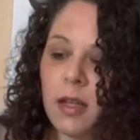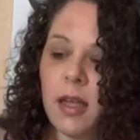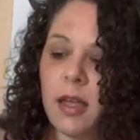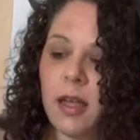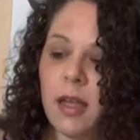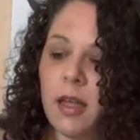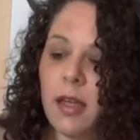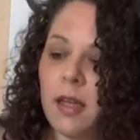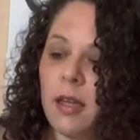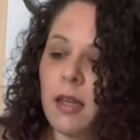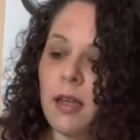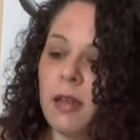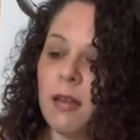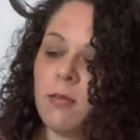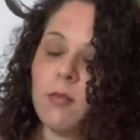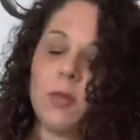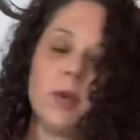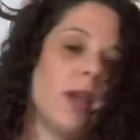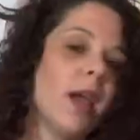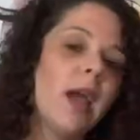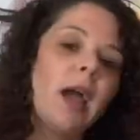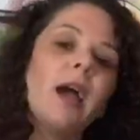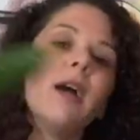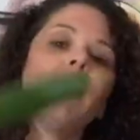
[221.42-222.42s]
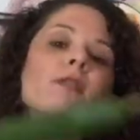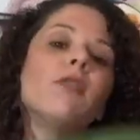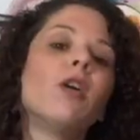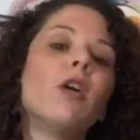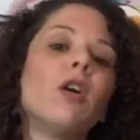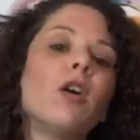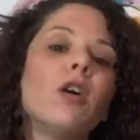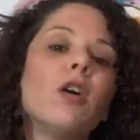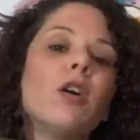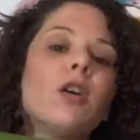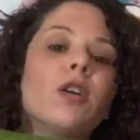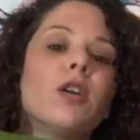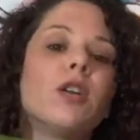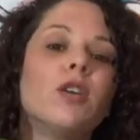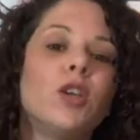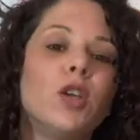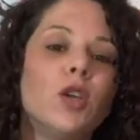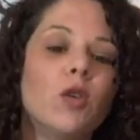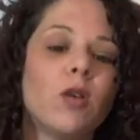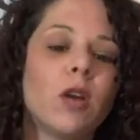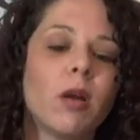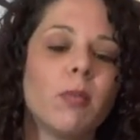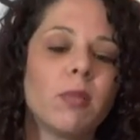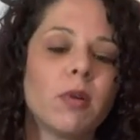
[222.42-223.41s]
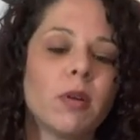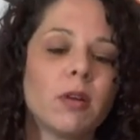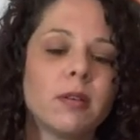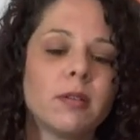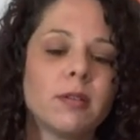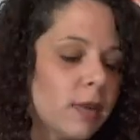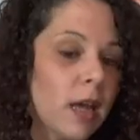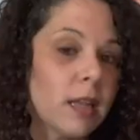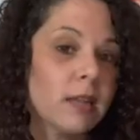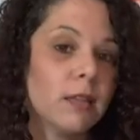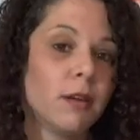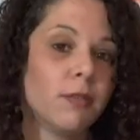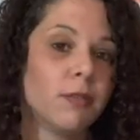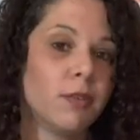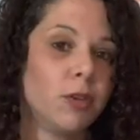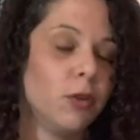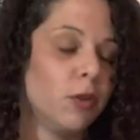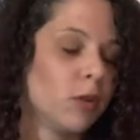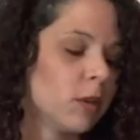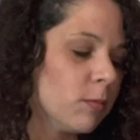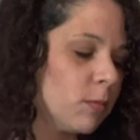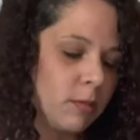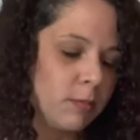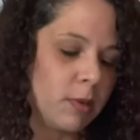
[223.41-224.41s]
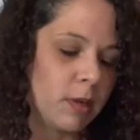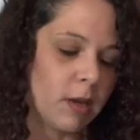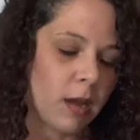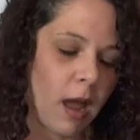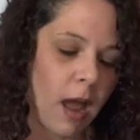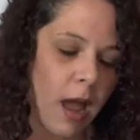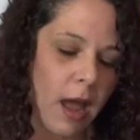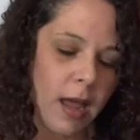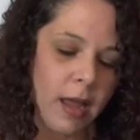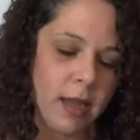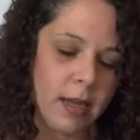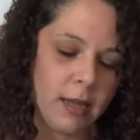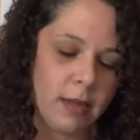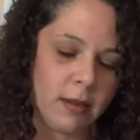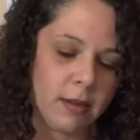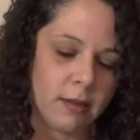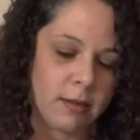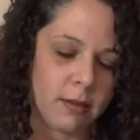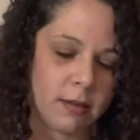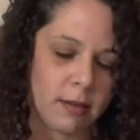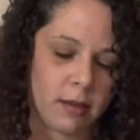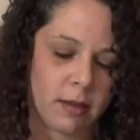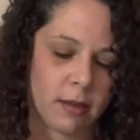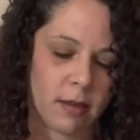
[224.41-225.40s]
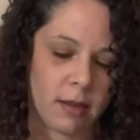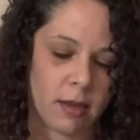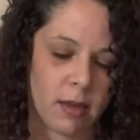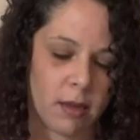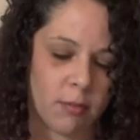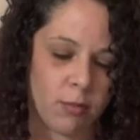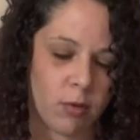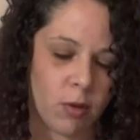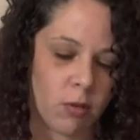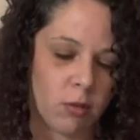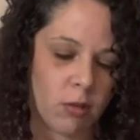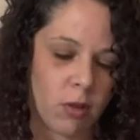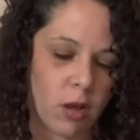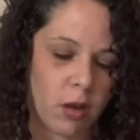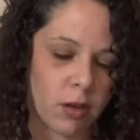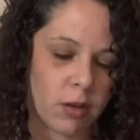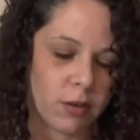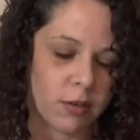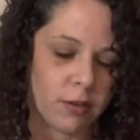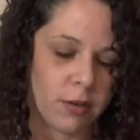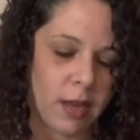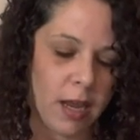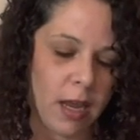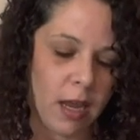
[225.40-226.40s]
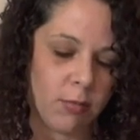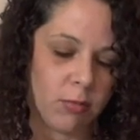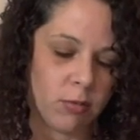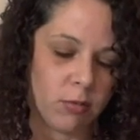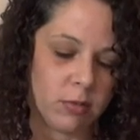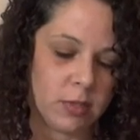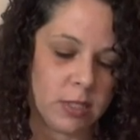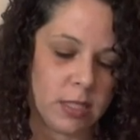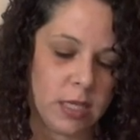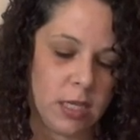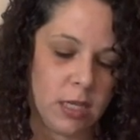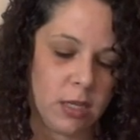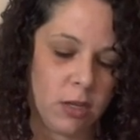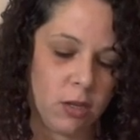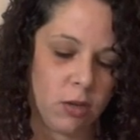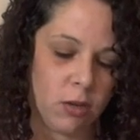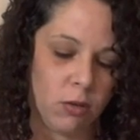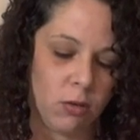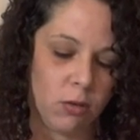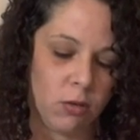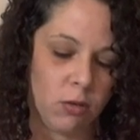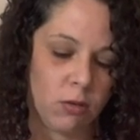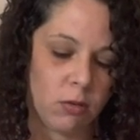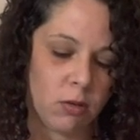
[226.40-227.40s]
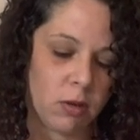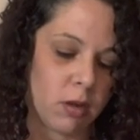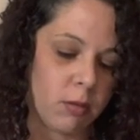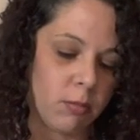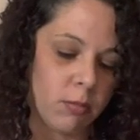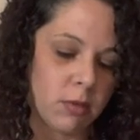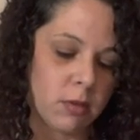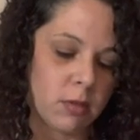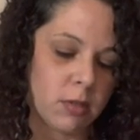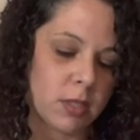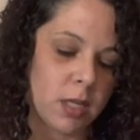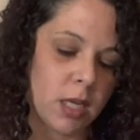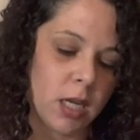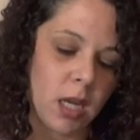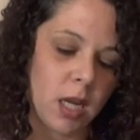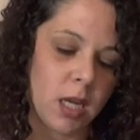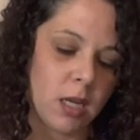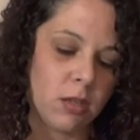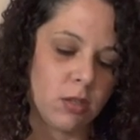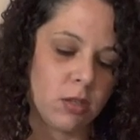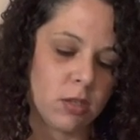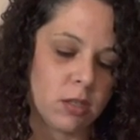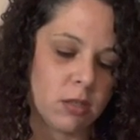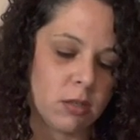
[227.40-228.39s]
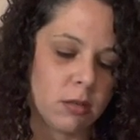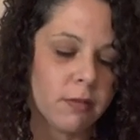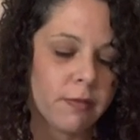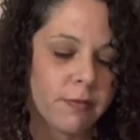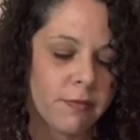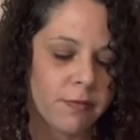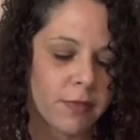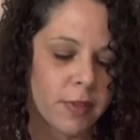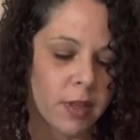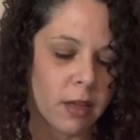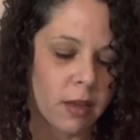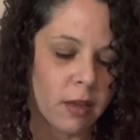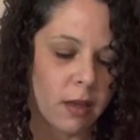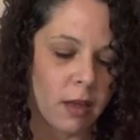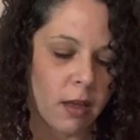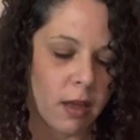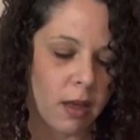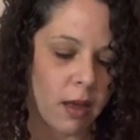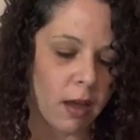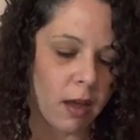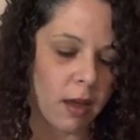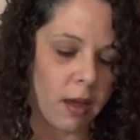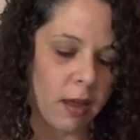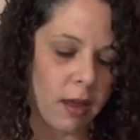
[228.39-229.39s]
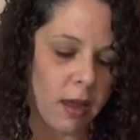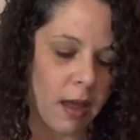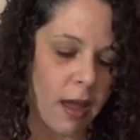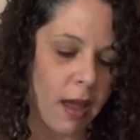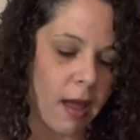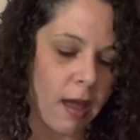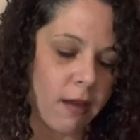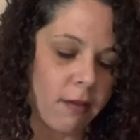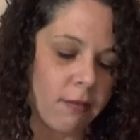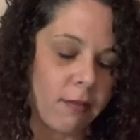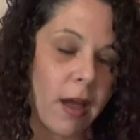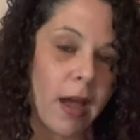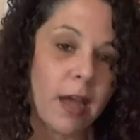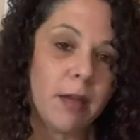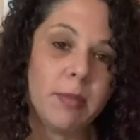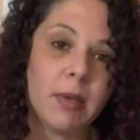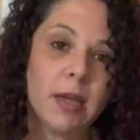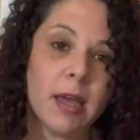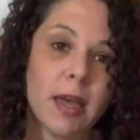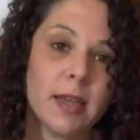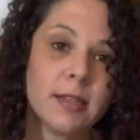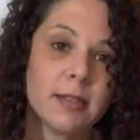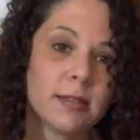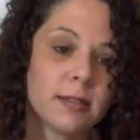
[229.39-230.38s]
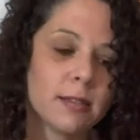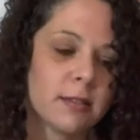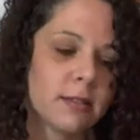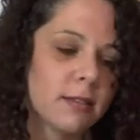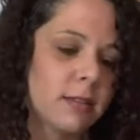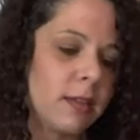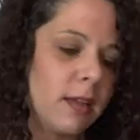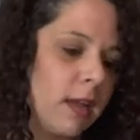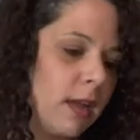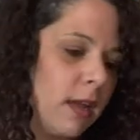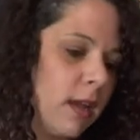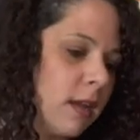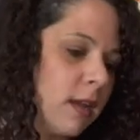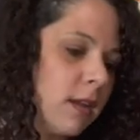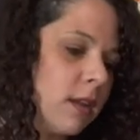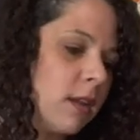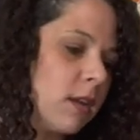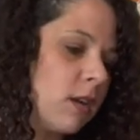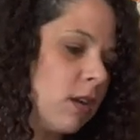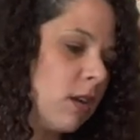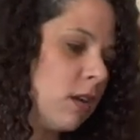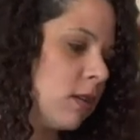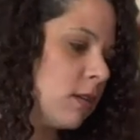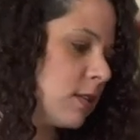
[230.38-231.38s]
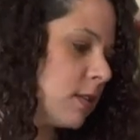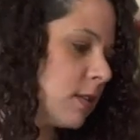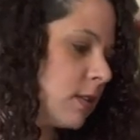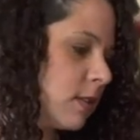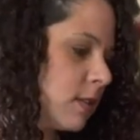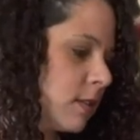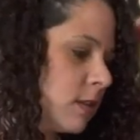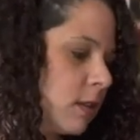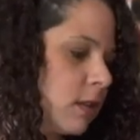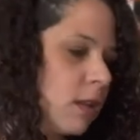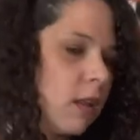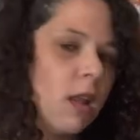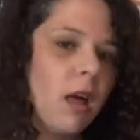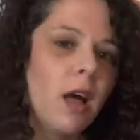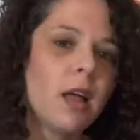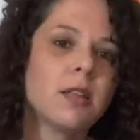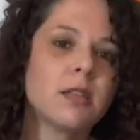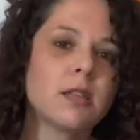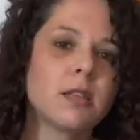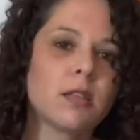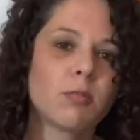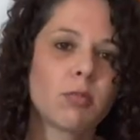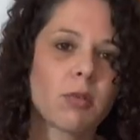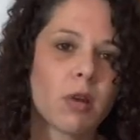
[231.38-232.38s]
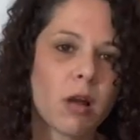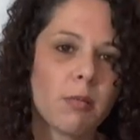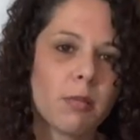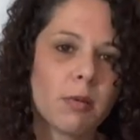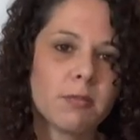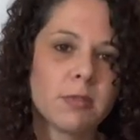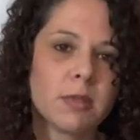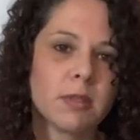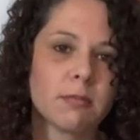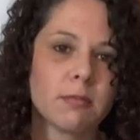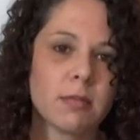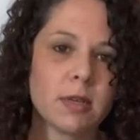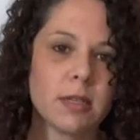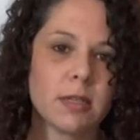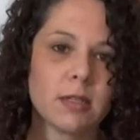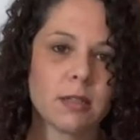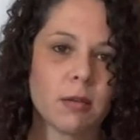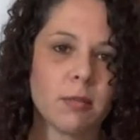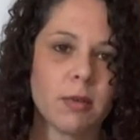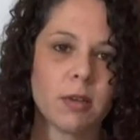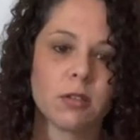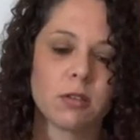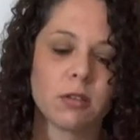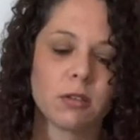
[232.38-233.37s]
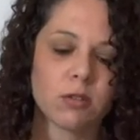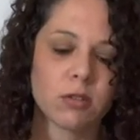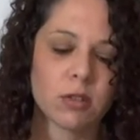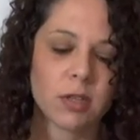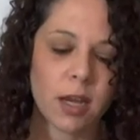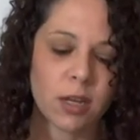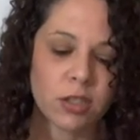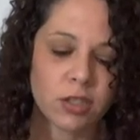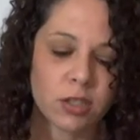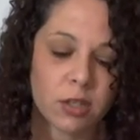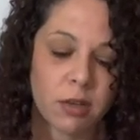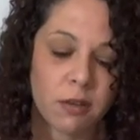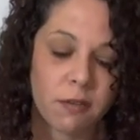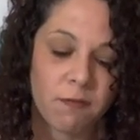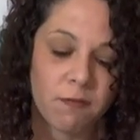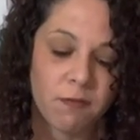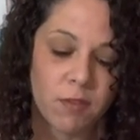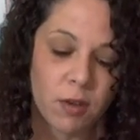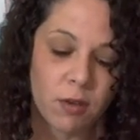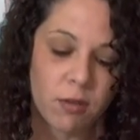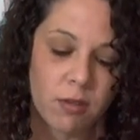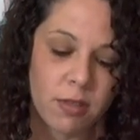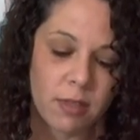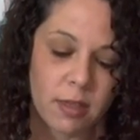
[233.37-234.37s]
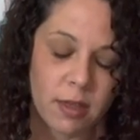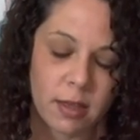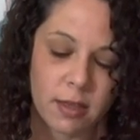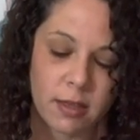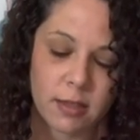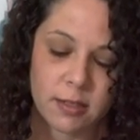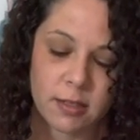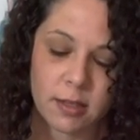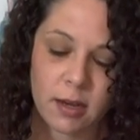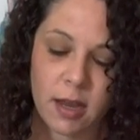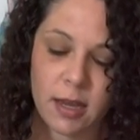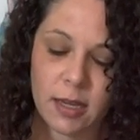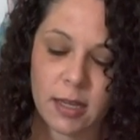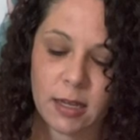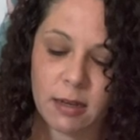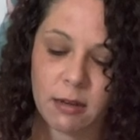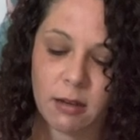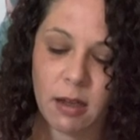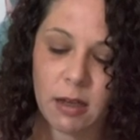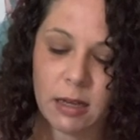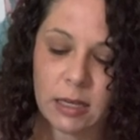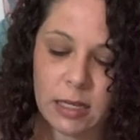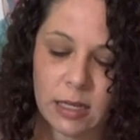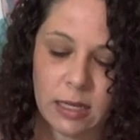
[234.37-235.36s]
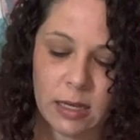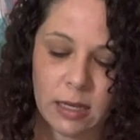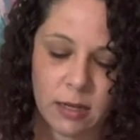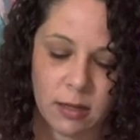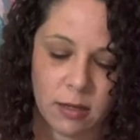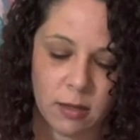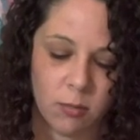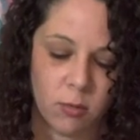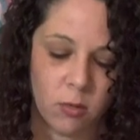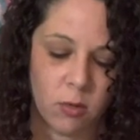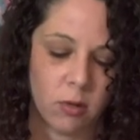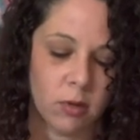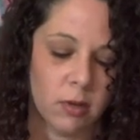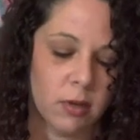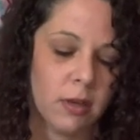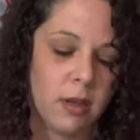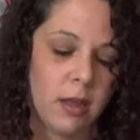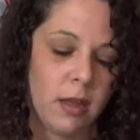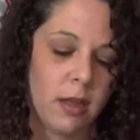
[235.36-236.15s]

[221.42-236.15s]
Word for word: and we have our cucumber. I love cucumber, but I am no longer able to eat cucumbers like I used to. I have IBS, and it causes lots of problems in my stomach. So there's actually a few things that I cannot eat anymore